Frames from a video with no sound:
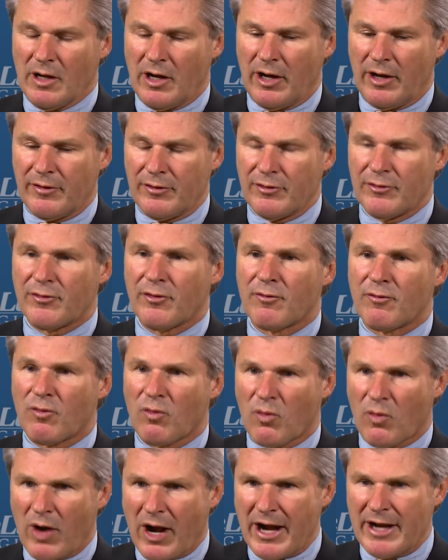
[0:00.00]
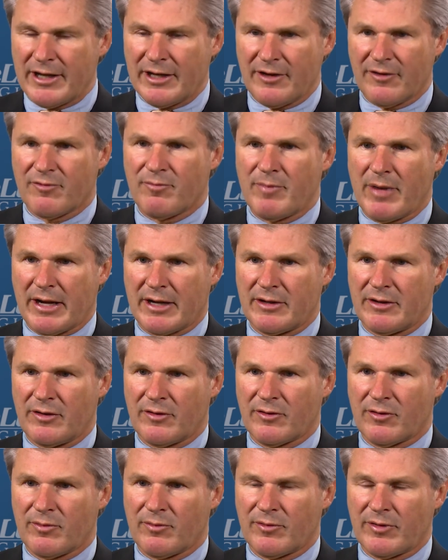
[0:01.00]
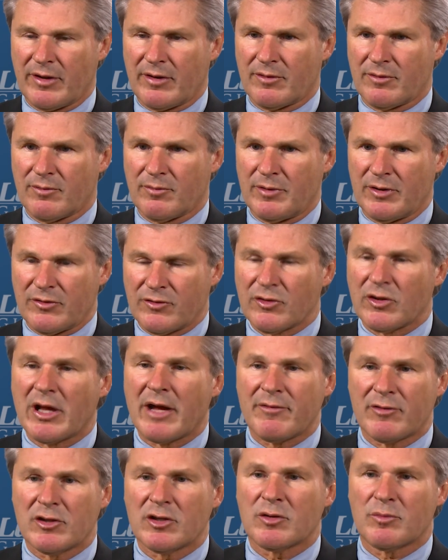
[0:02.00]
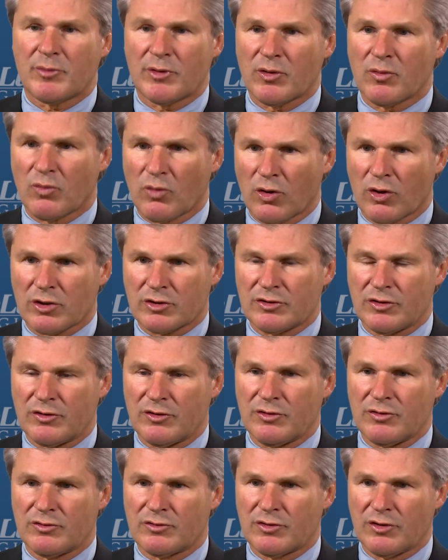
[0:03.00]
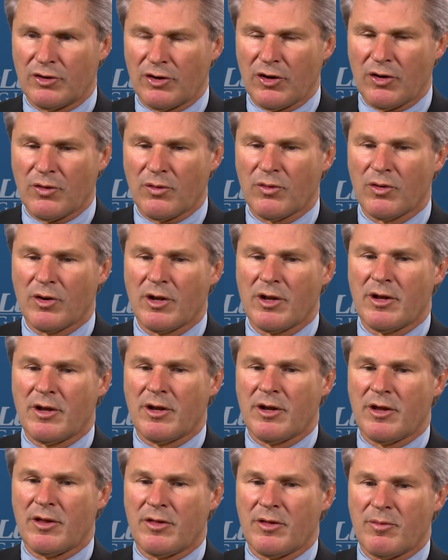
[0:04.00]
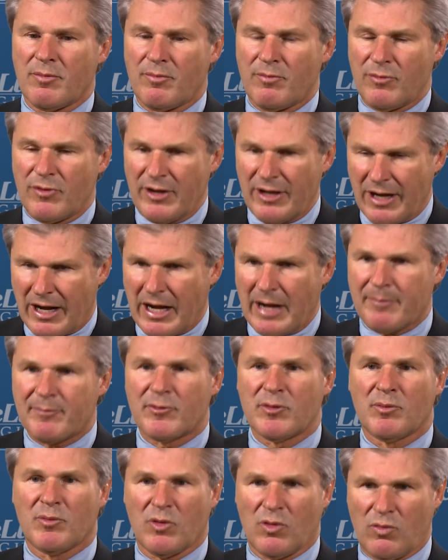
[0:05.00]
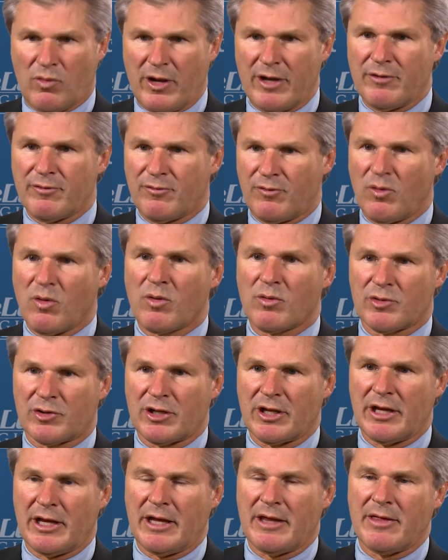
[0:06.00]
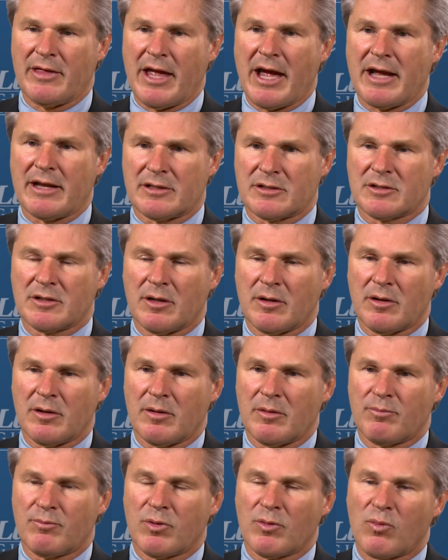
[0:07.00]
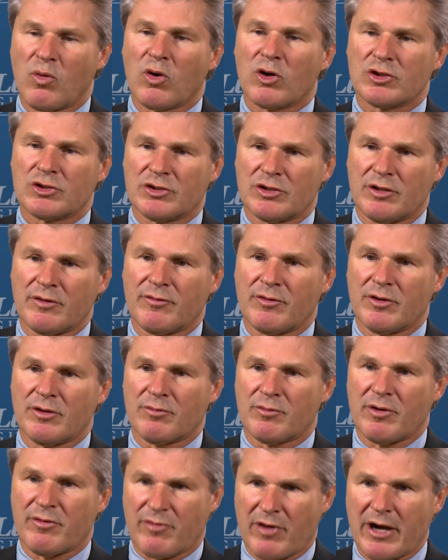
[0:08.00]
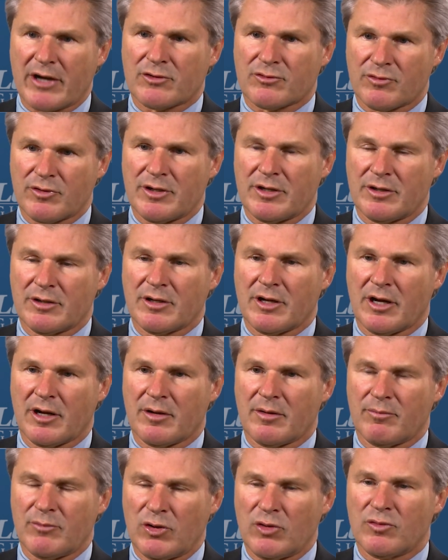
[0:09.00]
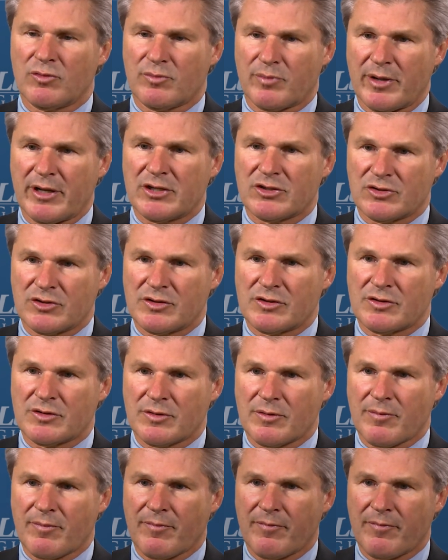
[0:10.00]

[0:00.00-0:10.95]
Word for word: uh, there's a variety of mechanisms that we still have a little bit of work to do to know the, the optimal way forward in that uh, proportion of the refractory uh, mutant patients.